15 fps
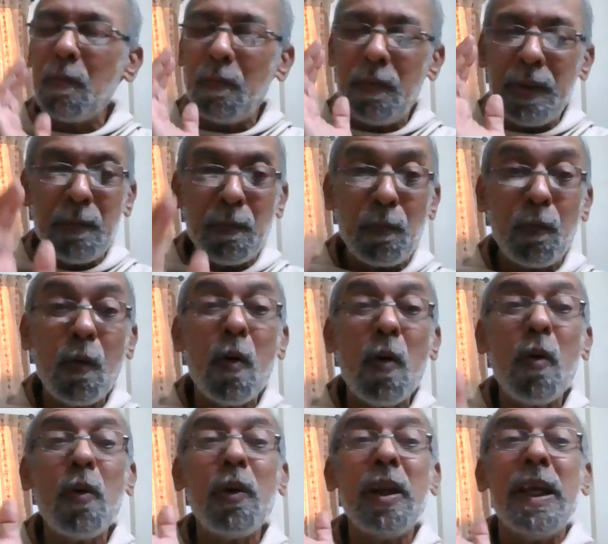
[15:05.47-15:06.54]
we
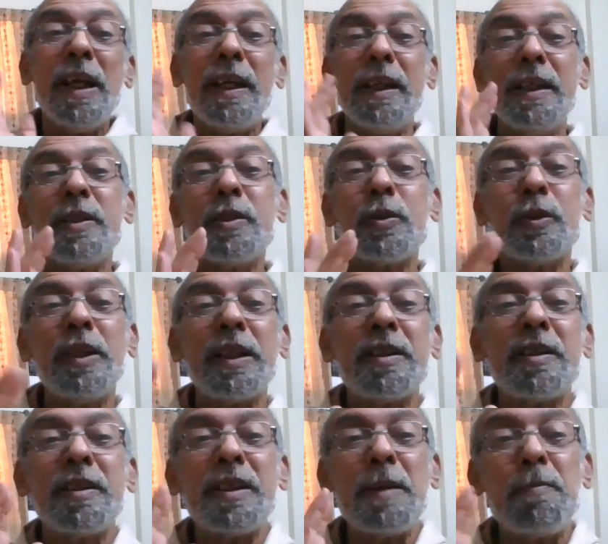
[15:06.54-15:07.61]
fall into
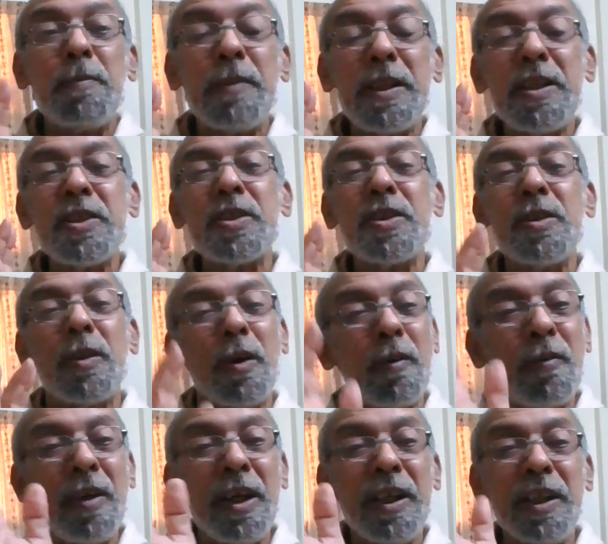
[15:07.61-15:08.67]
that temptation
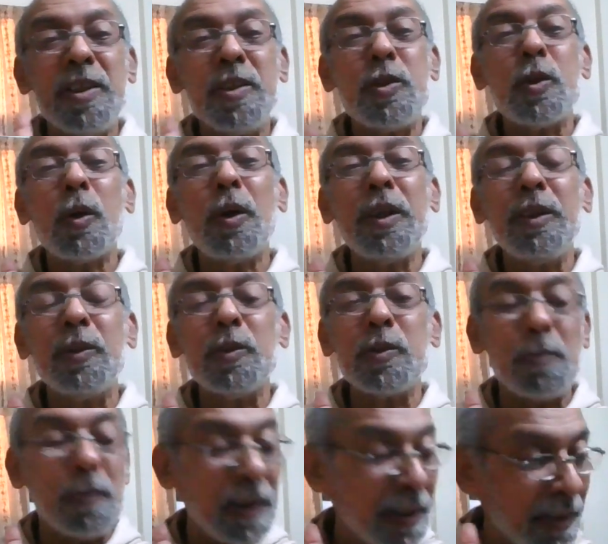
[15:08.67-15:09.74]
of enjoying
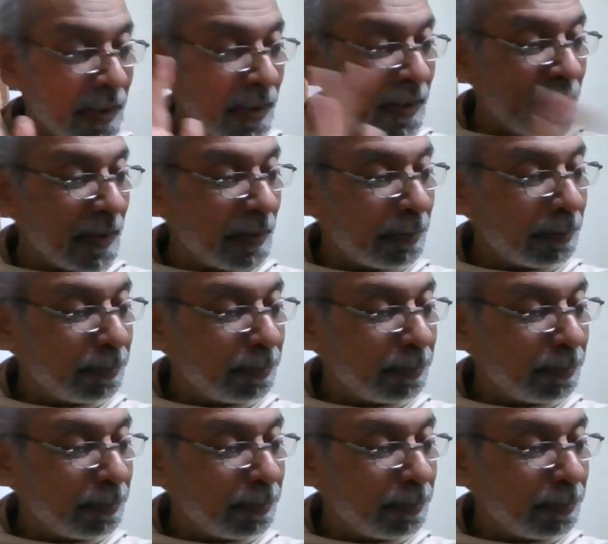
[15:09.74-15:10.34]
those pleasures.